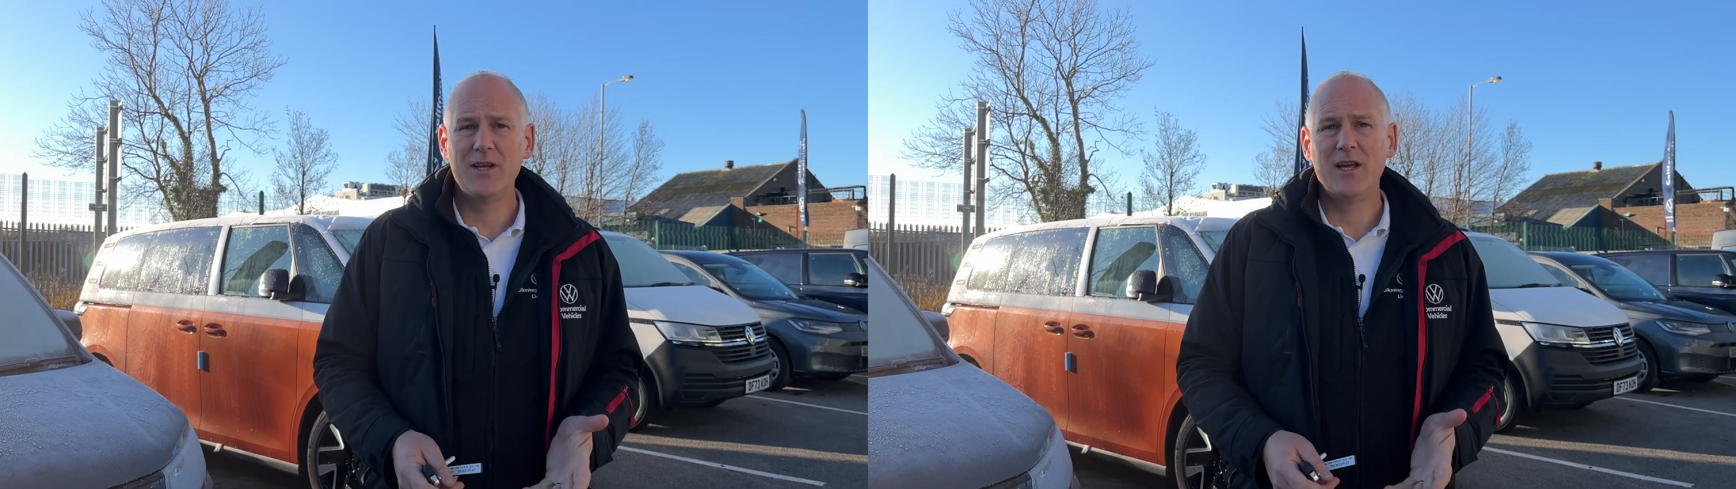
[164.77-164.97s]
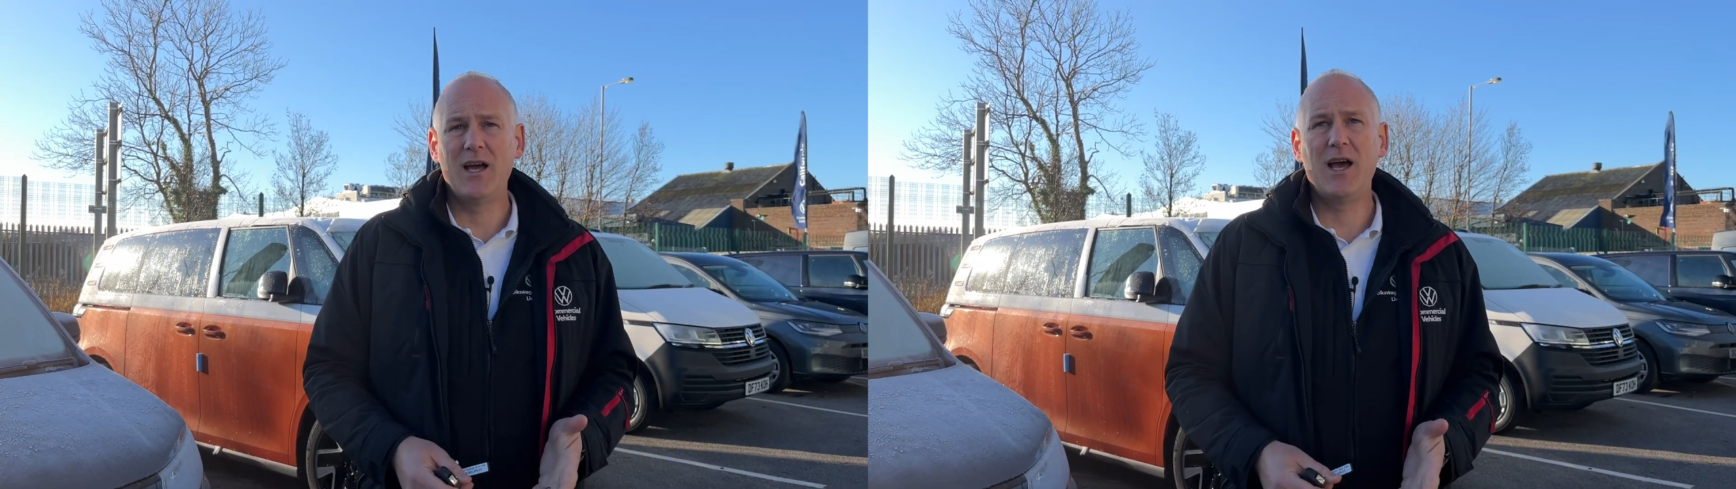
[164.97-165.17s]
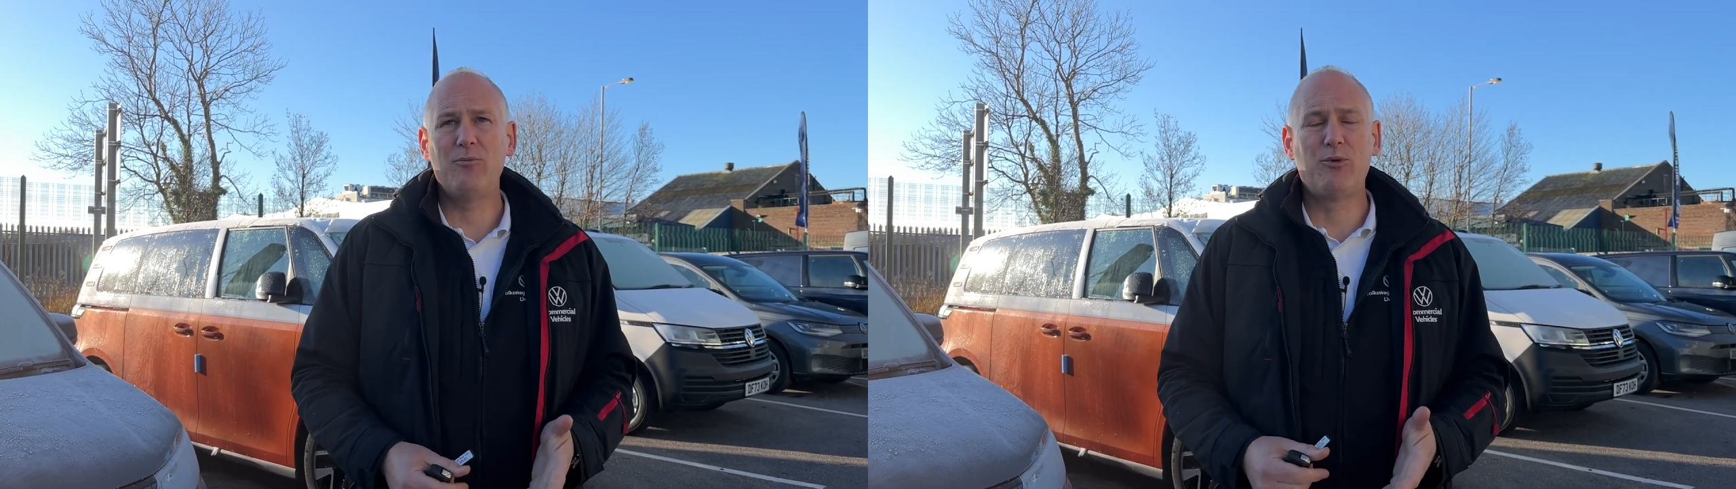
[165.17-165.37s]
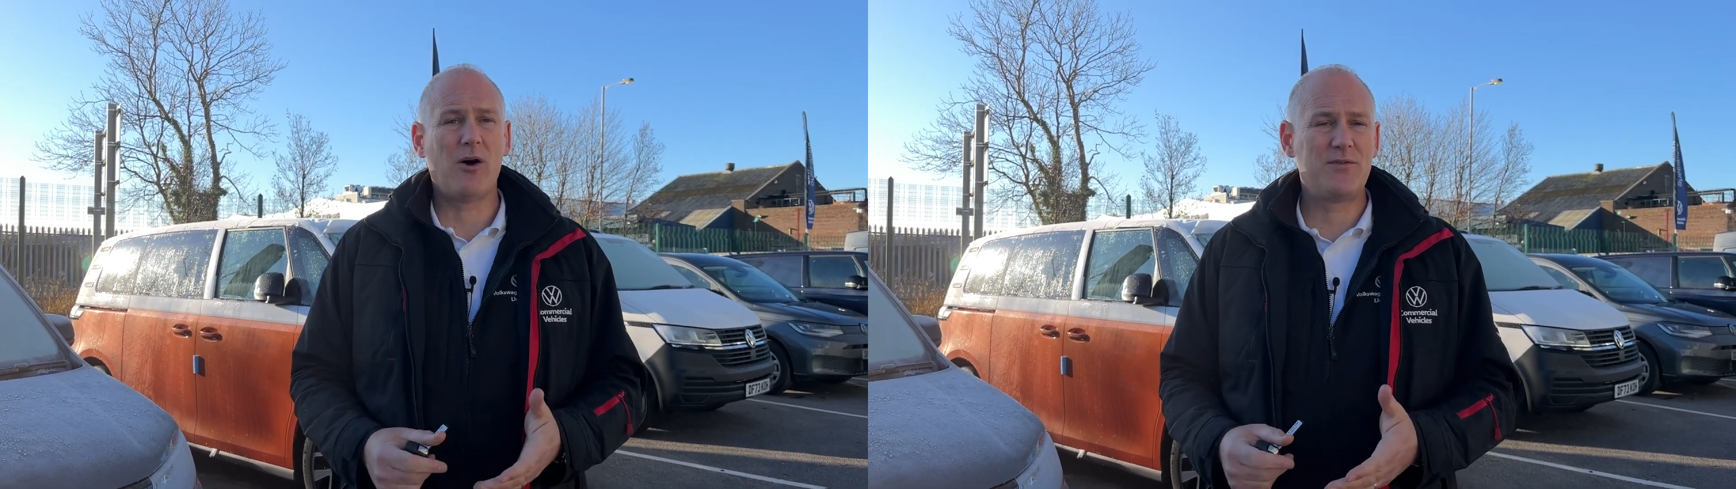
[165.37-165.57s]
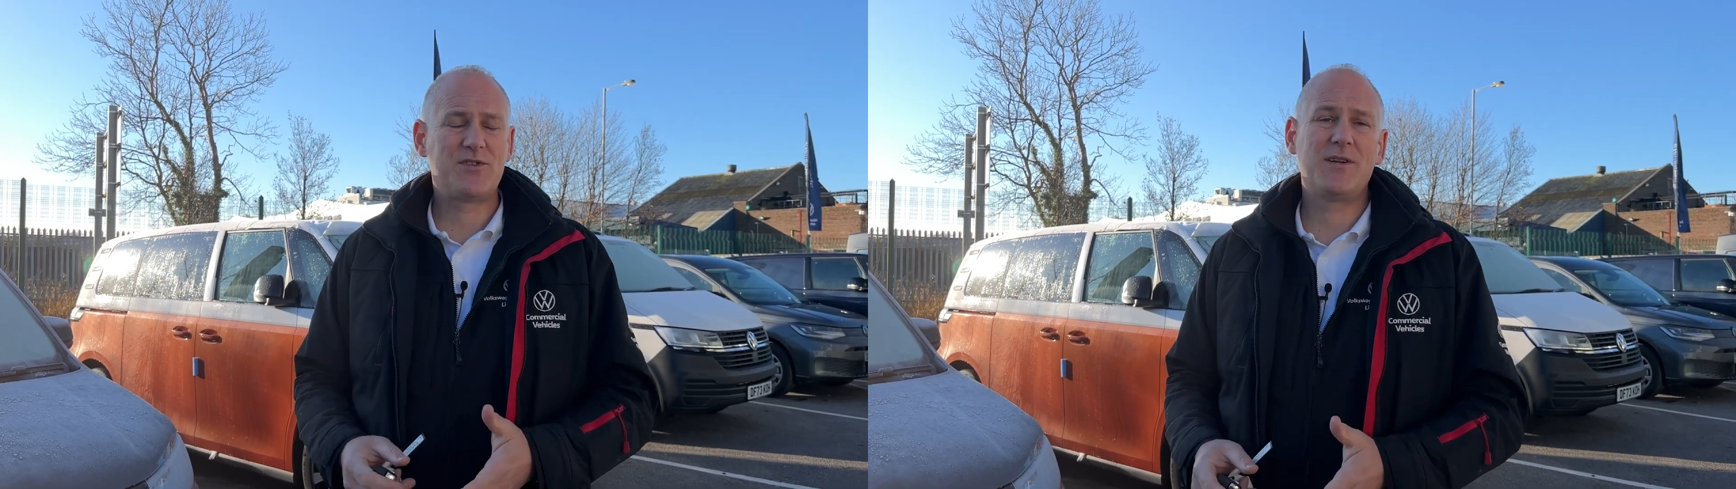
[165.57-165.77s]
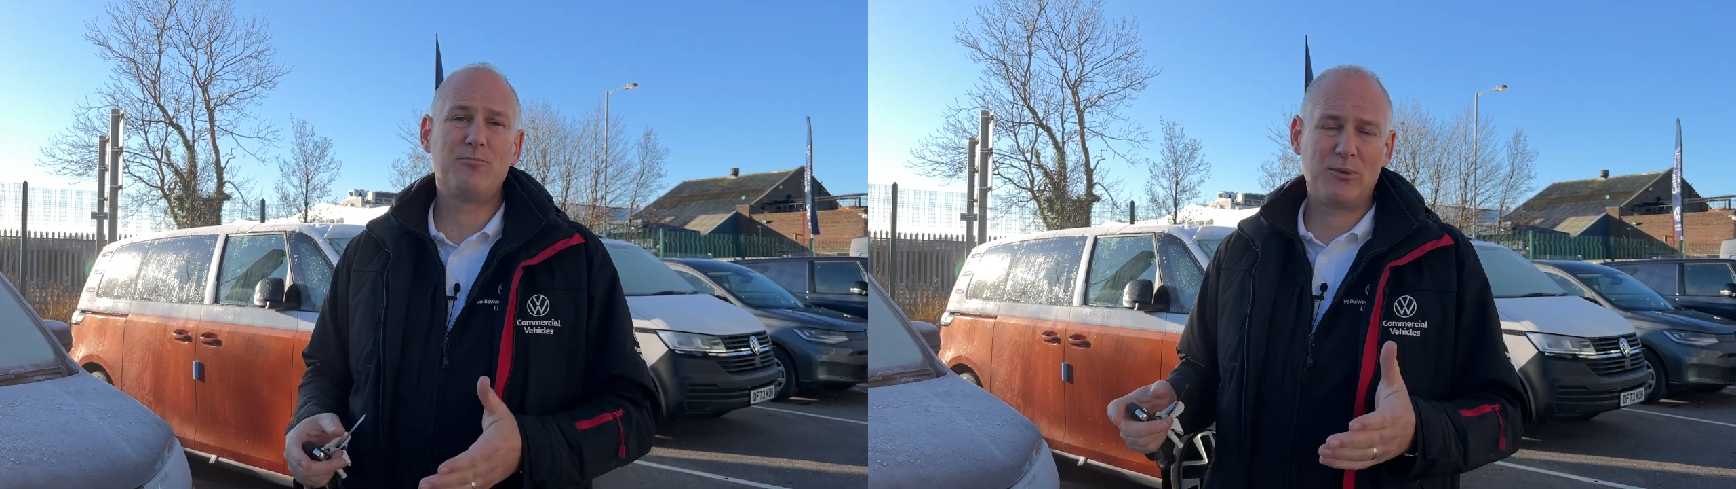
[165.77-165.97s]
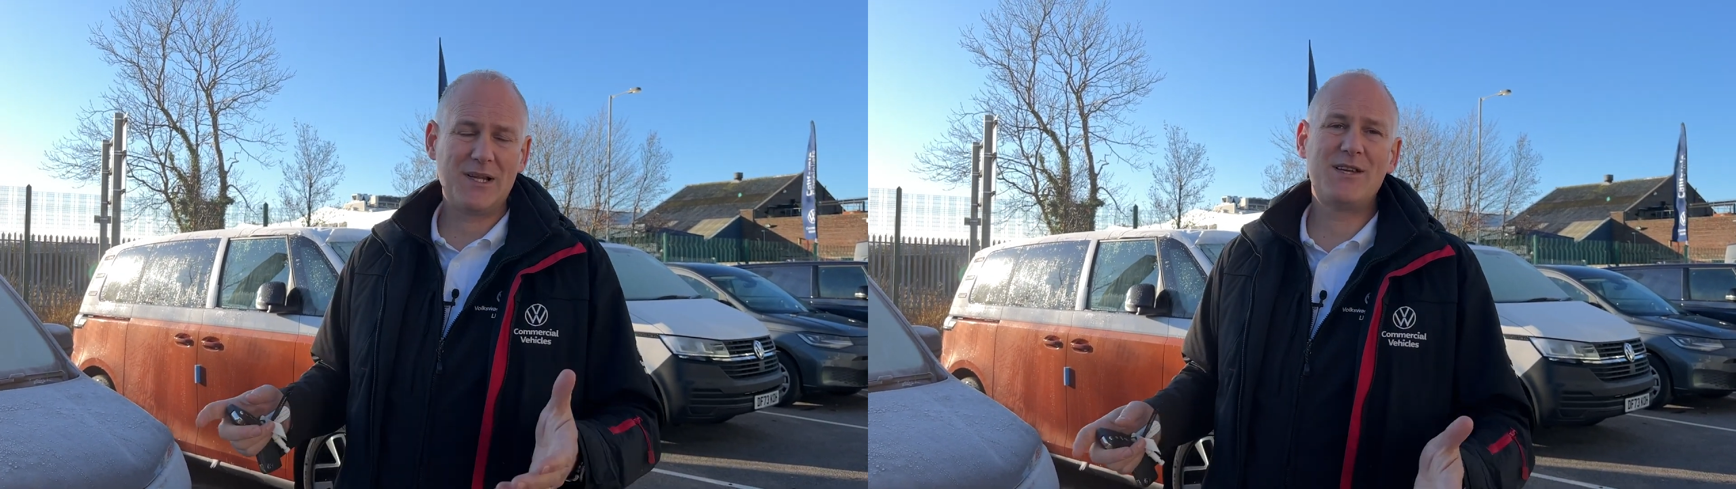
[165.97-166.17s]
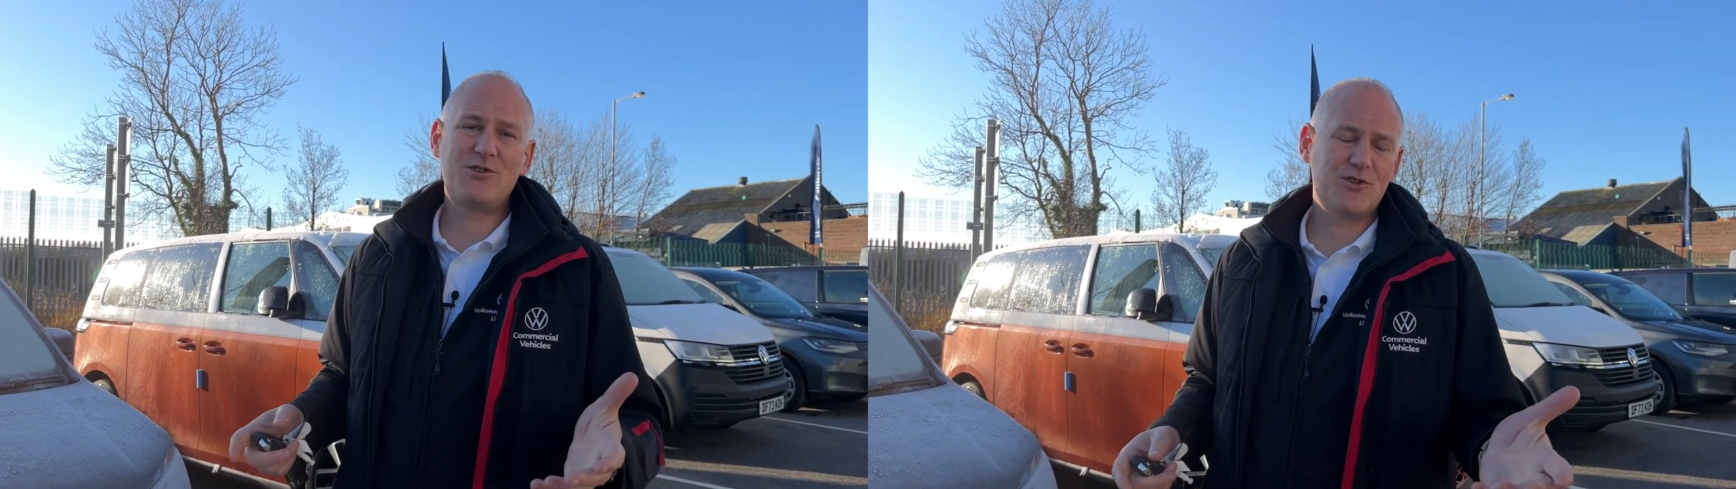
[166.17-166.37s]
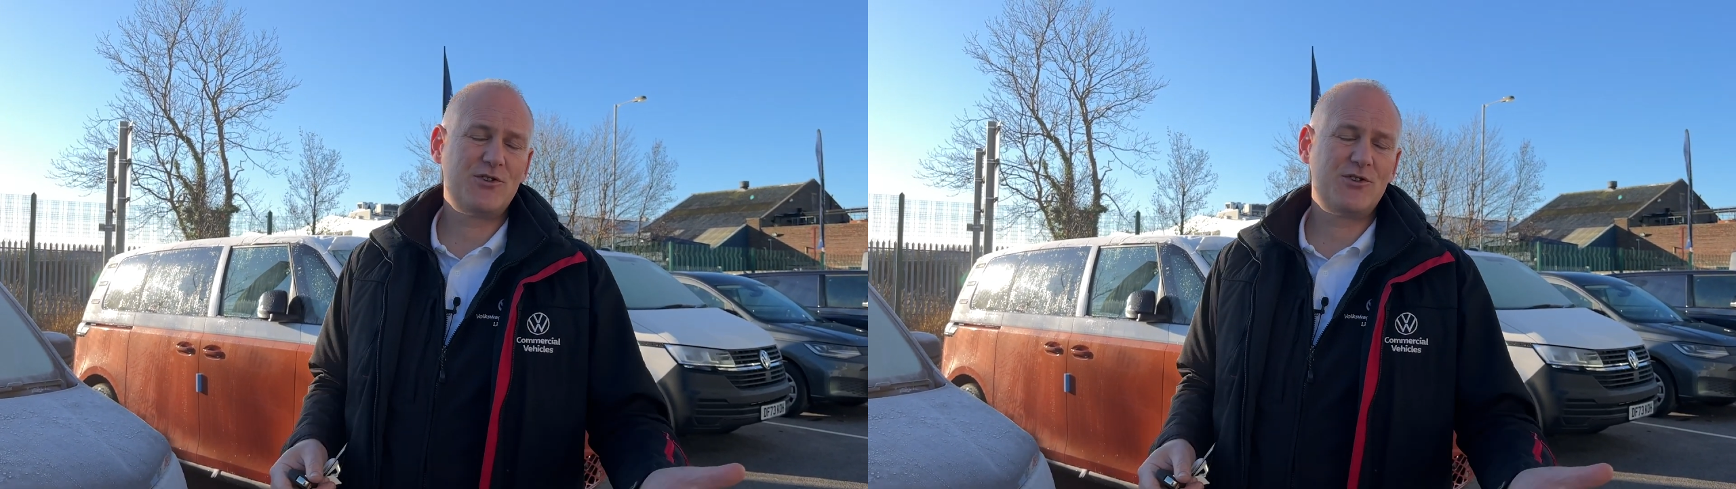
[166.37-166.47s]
but obviously, please just,